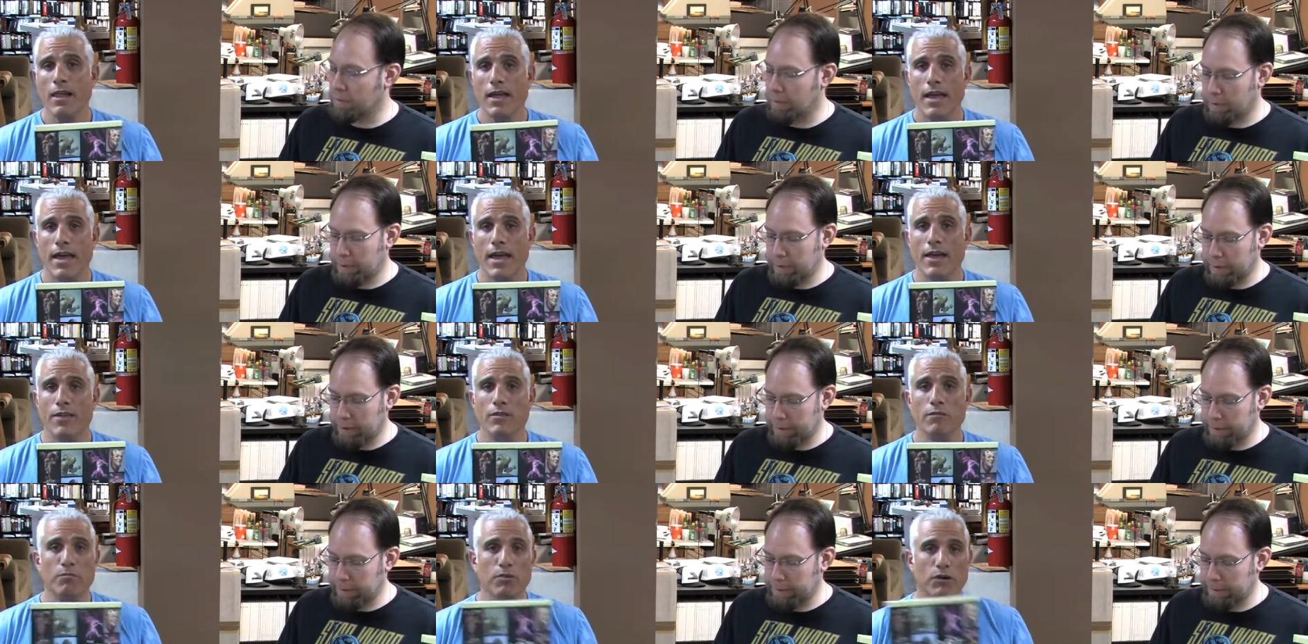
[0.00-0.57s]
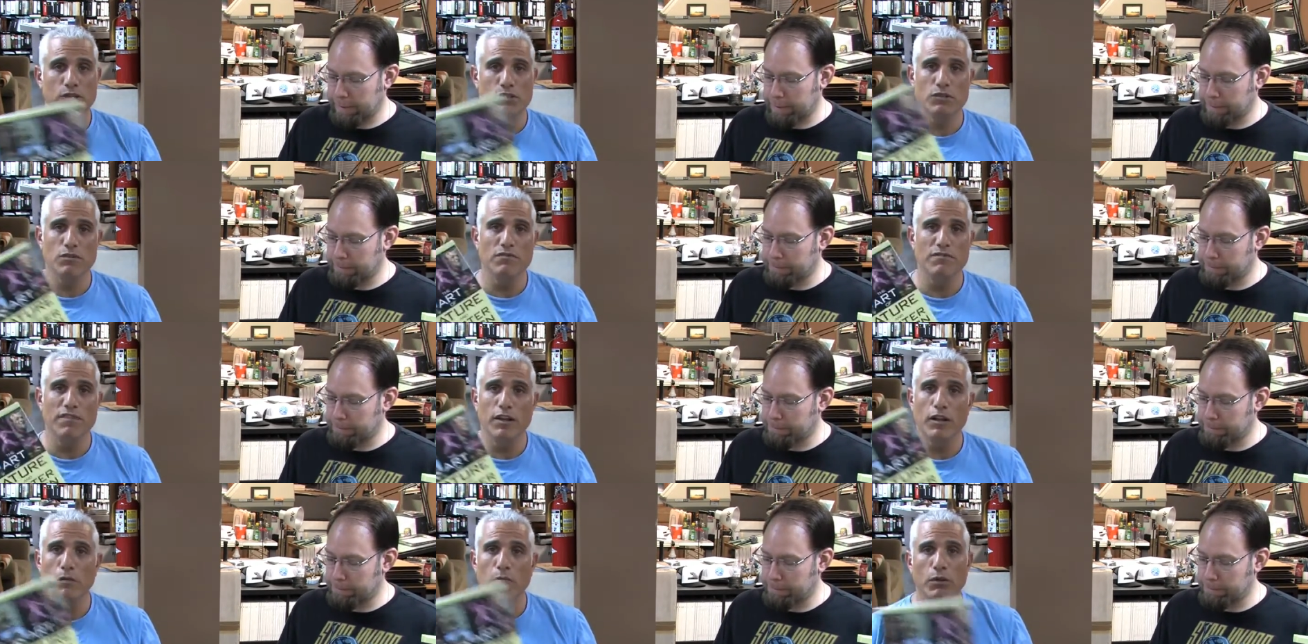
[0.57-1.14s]
Speaker 1: and the books are
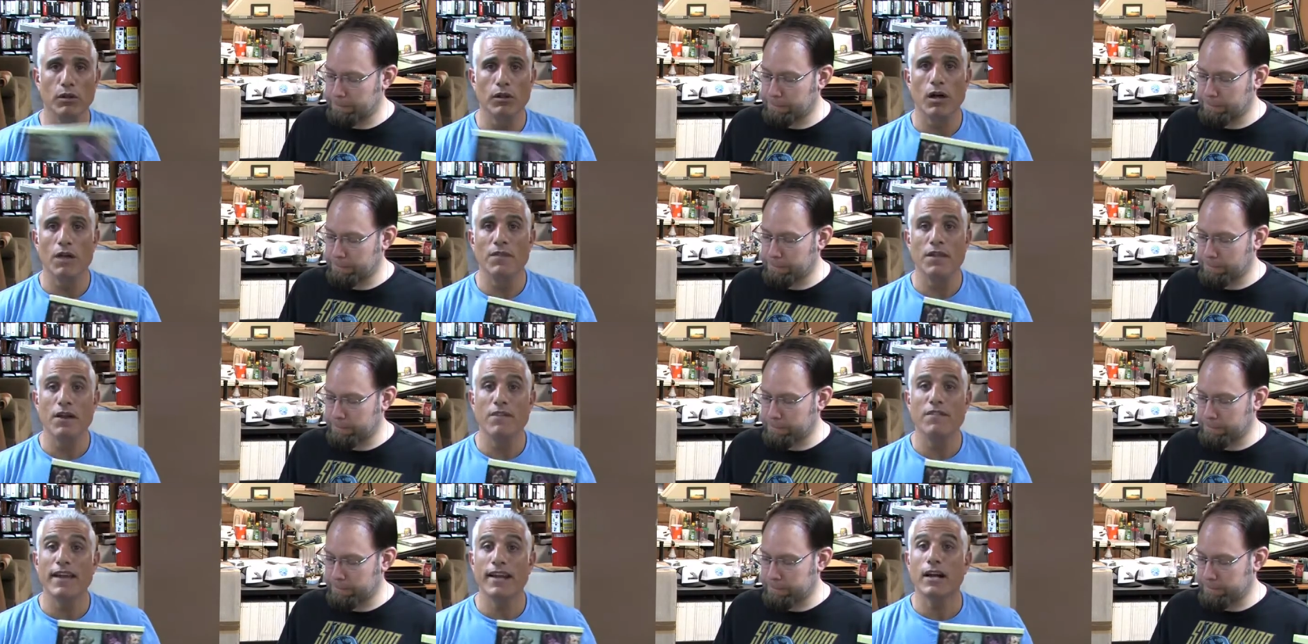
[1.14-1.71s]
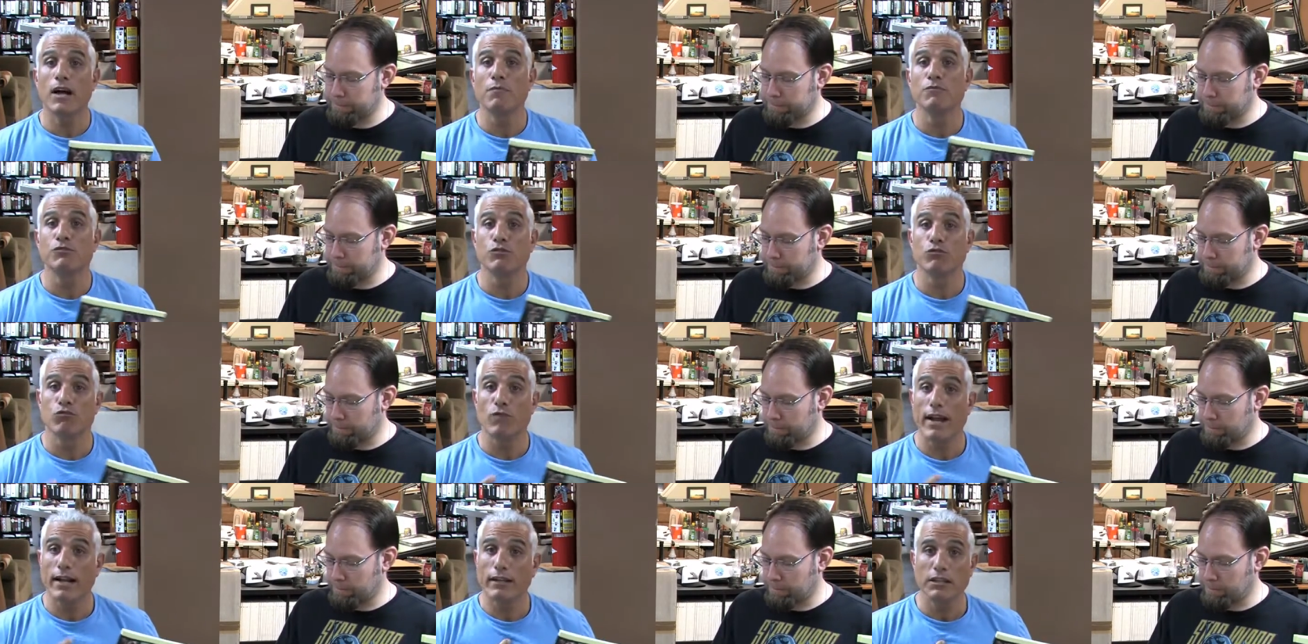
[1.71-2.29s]
available on there. They come
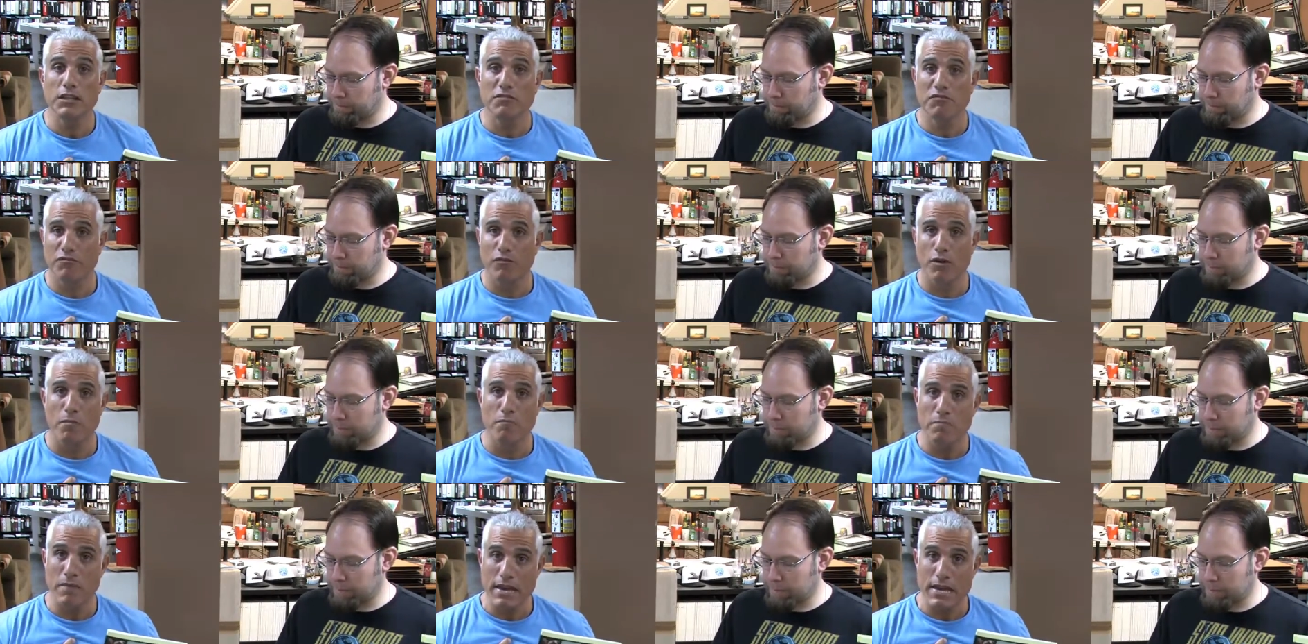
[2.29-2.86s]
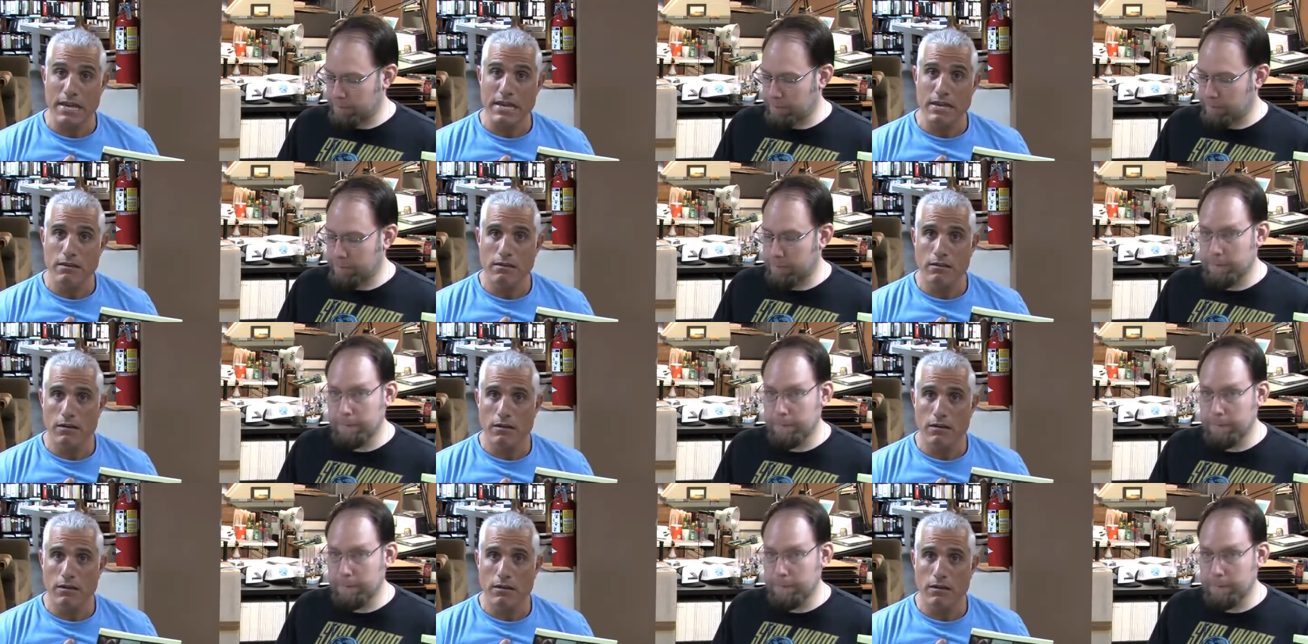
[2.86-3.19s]
directly from me.